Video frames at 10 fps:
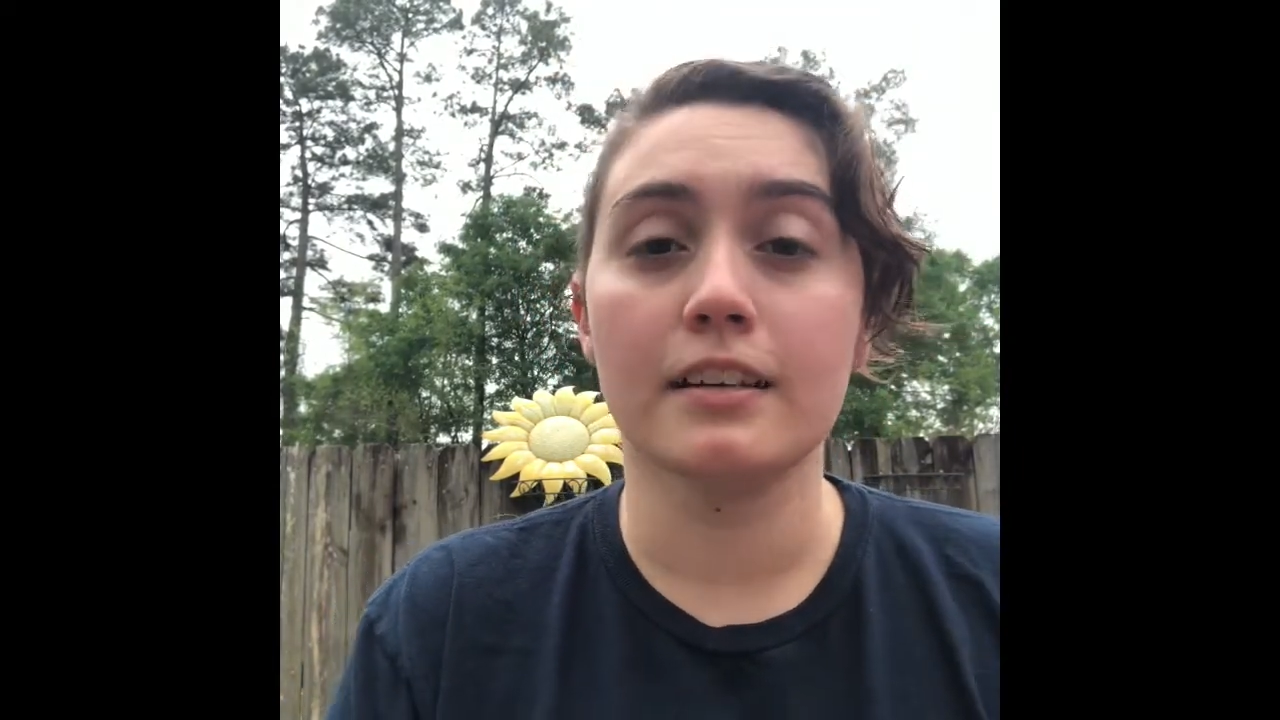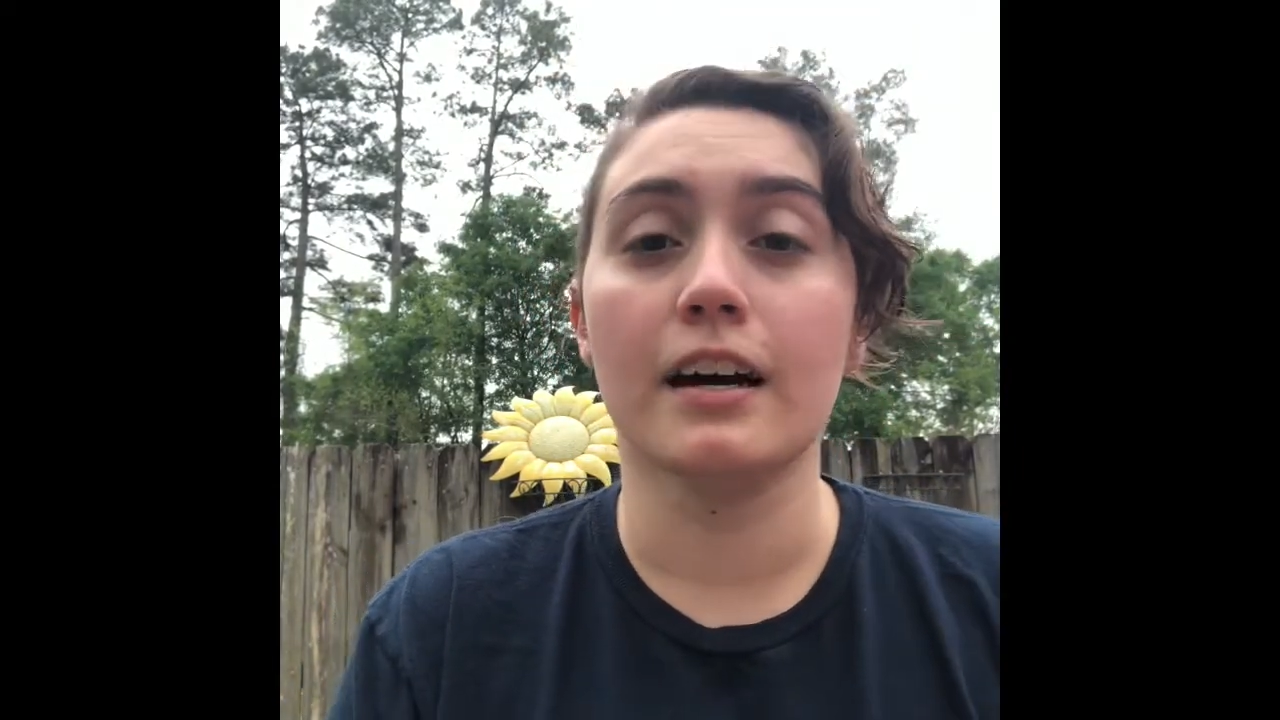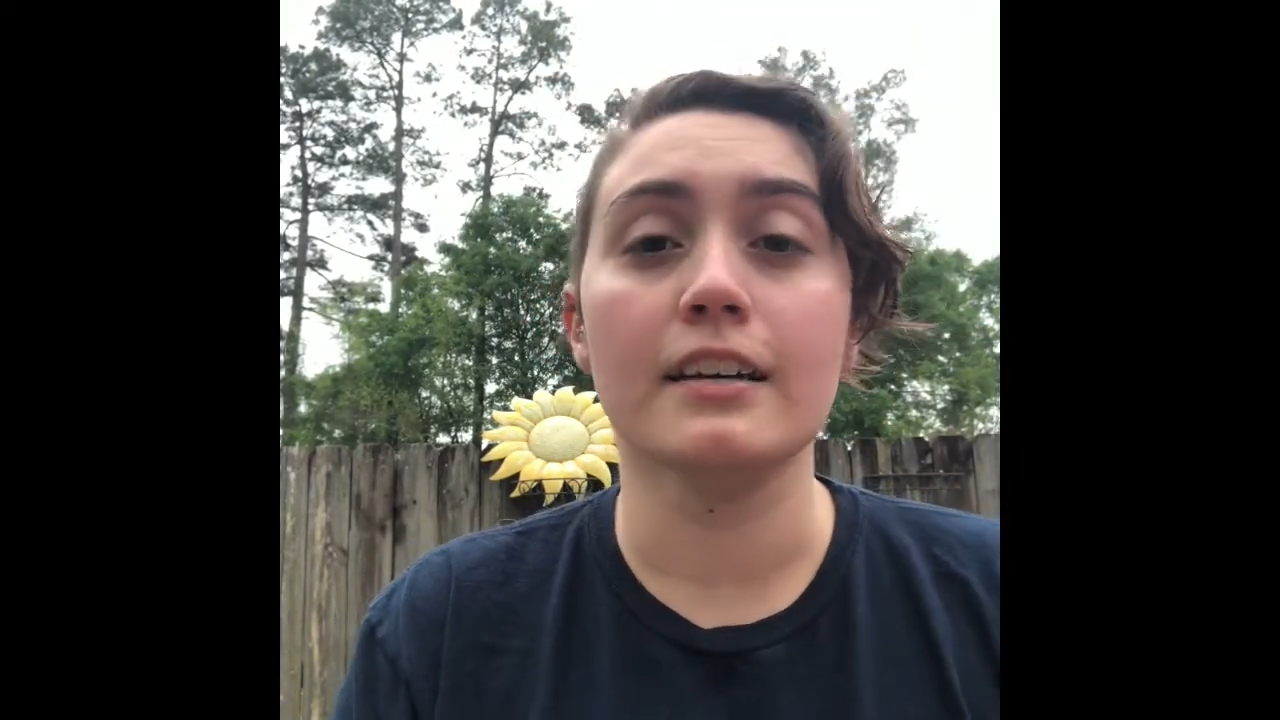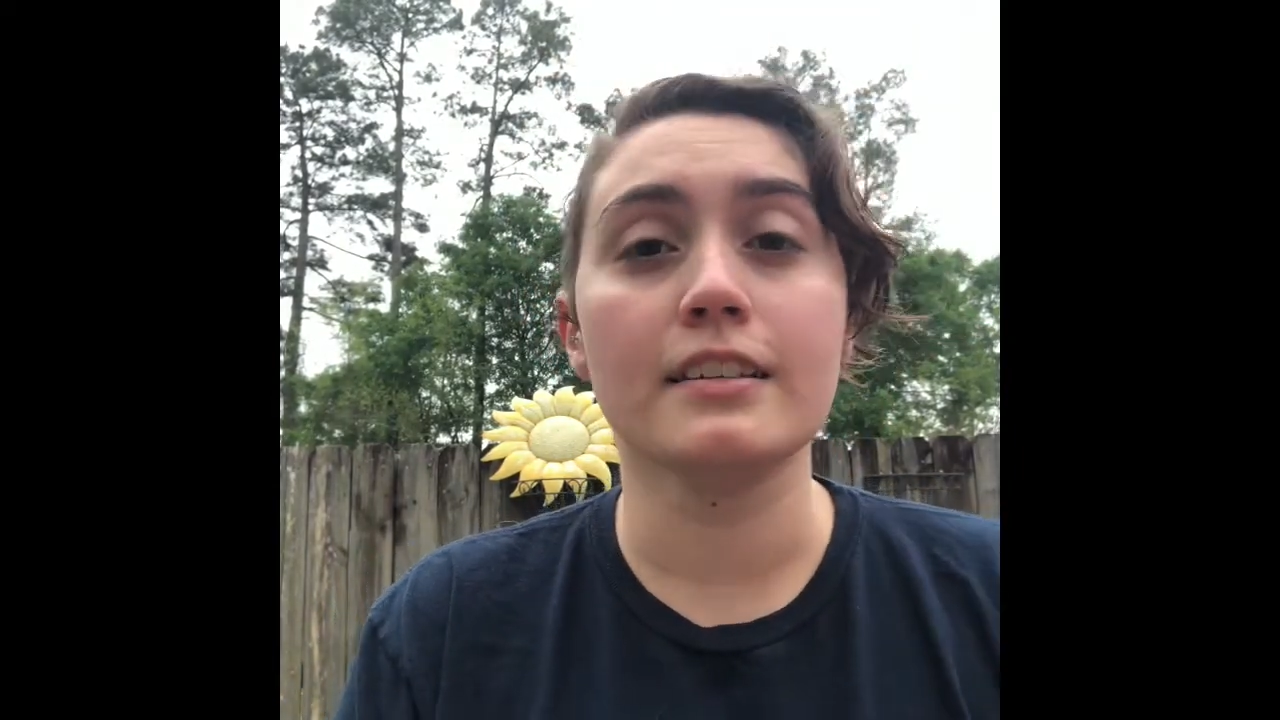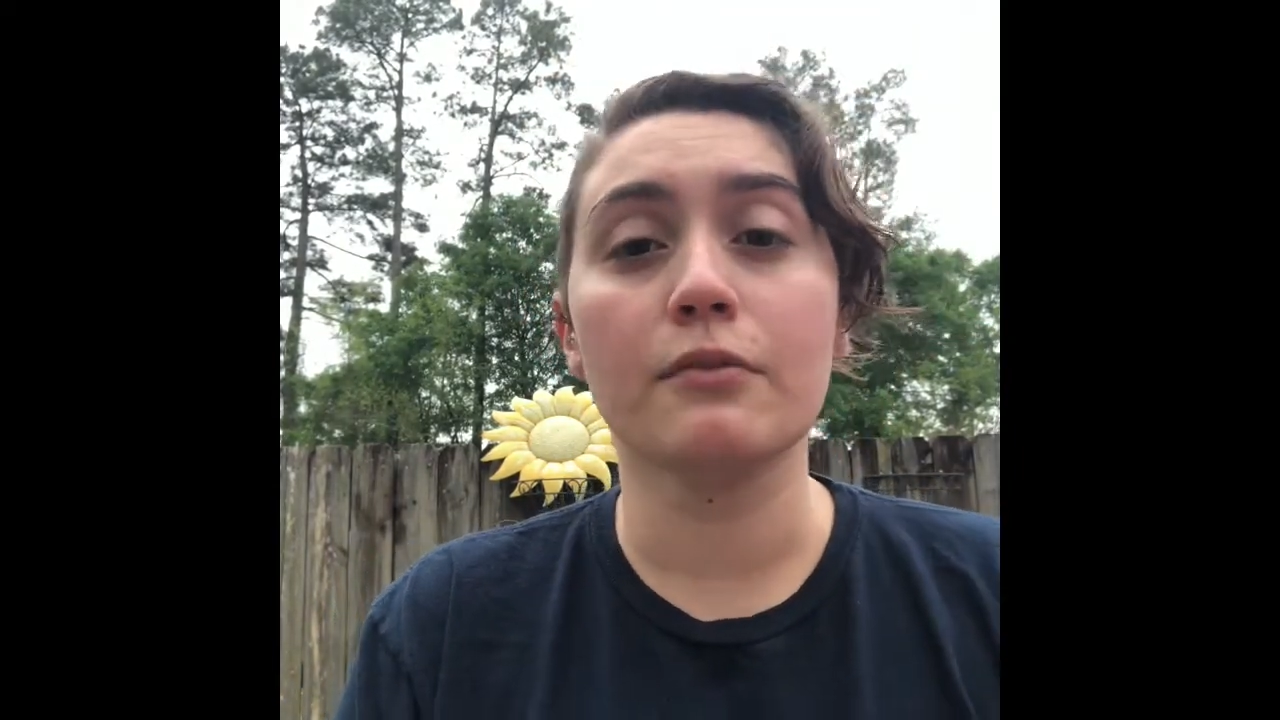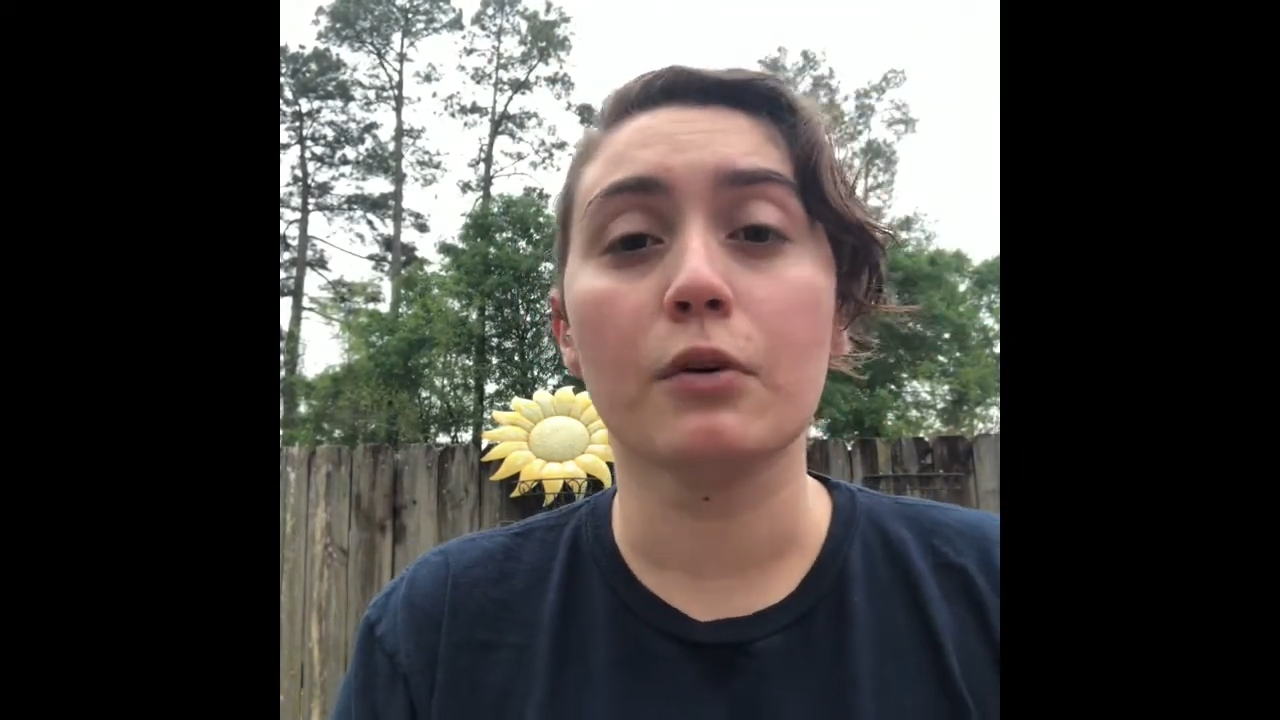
a